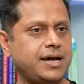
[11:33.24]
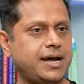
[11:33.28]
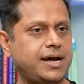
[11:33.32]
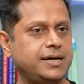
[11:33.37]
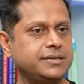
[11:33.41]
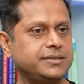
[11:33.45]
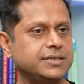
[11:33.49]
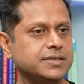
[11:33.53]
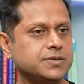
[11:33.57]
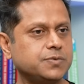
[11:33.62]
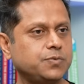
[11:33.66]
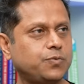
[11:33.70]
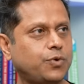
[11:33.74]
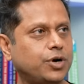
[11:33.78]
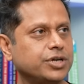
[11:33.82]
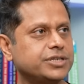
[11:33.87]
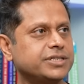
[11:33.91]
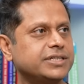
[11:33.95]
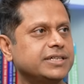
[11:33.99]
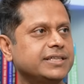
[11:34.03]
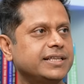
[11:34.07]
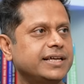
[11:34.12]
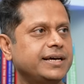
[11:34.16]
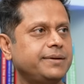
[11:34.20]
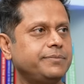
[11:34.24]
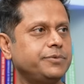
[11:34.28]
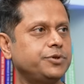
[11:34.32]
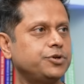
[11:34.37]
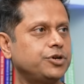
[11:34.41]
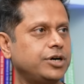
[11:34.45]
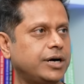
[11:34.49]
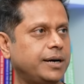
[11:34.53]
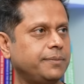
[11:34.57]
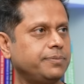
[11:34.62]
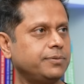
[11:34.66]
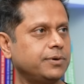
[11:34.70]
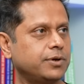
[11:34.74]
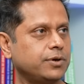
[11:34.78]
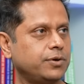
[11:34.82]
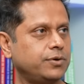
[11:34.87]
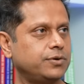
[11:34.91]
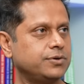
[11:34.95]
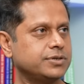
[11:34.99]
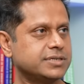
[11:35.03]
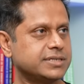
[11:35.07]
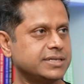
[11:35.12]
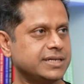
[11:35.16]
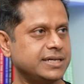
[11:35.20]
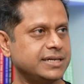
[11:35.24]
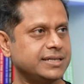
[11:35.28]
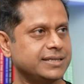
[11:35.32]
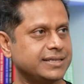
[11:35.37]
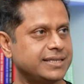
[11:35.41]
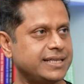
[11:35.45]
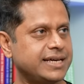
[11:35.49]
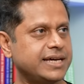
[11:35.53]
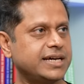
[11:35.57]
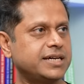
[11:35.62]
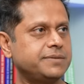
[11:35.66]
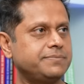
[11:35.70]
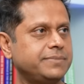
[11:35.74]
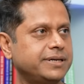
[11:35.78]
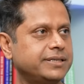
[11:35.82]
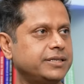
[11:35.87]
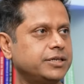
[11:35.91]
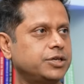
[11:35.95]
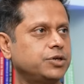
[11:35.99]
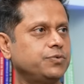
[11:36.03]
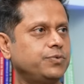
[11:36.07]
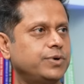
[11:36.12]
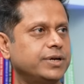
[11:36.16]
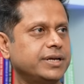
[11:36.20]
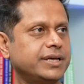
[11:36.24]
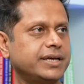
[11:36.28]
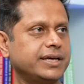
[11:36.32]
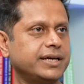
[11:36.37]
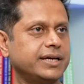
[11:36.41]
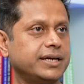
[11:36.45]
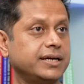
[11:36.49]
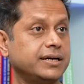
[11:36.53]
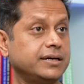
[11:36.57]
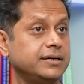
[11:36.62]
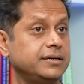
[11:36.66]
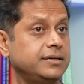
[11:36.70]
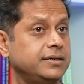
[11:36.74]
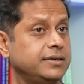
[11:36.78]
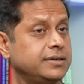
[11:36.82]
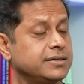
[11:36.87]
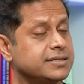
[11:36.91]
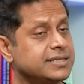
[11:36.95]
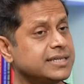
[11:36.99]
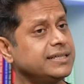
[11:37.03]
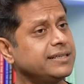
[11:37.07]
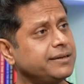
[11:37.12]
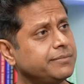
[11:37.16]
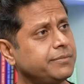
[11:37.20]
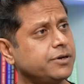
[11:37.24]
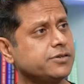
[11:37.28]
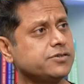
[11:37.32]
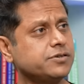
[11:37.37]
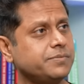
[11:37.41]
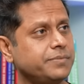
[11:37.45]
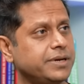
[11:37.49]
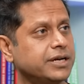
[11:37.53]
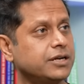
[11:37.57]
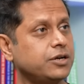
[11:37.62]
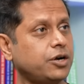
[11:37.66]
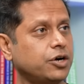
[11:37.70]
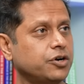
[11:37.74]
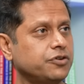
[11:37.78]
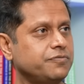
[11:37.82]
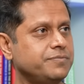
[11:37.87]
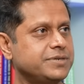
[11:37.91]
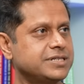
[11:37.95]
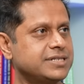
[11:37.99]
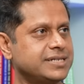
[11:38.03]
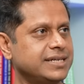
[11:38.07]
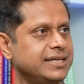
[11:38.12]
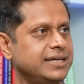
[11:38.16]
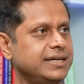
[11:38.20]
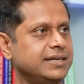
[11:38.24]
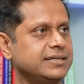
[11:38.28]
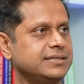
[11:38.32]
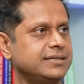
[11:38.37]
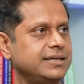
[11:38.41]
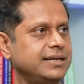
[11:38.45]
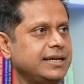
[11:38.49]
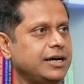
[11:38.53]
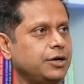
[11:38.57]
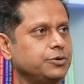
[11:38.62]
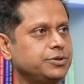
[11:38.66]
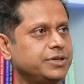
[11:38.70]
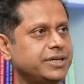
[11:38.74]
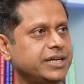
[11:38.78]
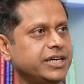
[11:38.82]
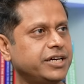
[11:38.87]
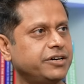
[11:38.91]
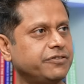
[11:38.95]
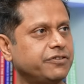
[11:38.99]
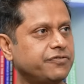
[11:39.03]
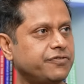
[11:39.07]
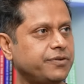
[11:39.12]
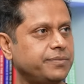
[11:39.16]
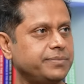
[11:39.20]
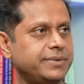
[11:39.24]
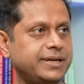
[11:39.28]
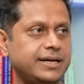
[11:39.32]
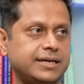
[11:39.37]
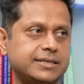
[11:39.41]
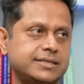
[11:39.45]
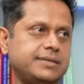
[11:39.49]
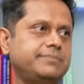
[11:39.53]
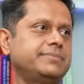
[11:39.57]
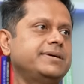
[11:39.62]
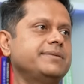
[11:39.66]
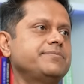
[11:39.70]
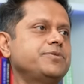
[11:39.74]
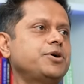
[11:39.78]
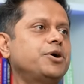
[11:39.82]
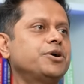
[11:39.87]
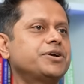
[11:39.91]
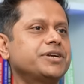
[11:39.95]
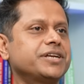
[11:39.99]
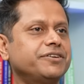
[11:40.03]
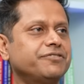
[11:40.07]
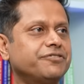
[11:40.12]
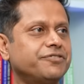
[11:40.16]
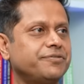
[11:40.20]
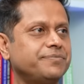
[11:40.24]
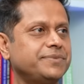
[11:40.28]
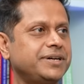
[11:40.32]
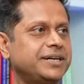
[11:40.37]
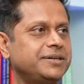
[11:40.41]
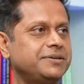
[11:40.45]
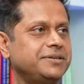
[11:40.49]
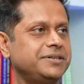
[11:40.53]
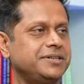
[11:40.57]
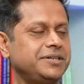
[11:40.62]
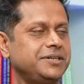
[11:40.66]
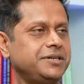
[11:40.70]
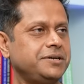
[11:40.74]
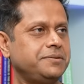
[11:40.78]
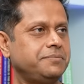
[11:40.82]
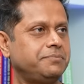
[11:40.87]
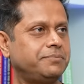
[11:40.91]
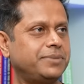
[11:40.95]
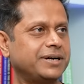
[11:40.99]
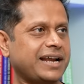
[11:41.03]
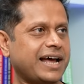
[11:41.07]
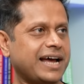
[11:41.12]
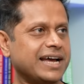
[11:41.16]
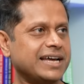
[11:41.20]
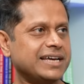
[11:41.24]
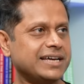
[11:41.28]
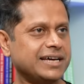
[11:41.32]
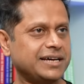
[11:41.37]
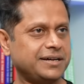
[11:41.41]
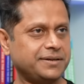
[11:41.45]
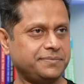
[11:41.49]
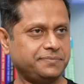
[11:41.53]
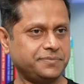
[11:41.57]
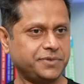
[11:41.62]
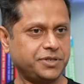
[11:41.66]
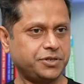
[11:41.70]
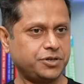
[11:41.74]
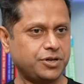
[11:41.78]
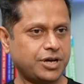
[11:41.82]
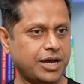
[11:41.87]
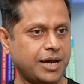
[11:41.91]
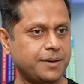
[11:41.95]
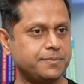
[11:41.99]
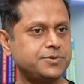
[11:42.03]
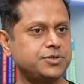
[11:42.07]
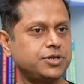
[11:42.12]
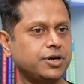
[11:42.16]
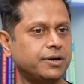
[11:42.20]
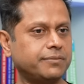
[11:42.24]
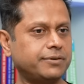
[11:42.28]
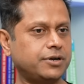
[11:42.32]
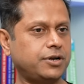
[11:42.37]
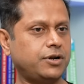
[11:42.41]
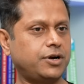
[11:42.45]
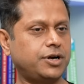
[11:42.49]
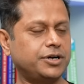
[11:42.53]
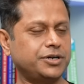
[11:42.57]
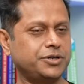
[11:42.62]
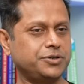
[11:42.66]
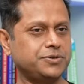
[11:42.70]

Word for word: And just watching them, you know, up close, seeing their method of working, seeing them also make a lot of mistakes and how they recover from that, sometimes not recover from that. But I, you know, absorbed a lot.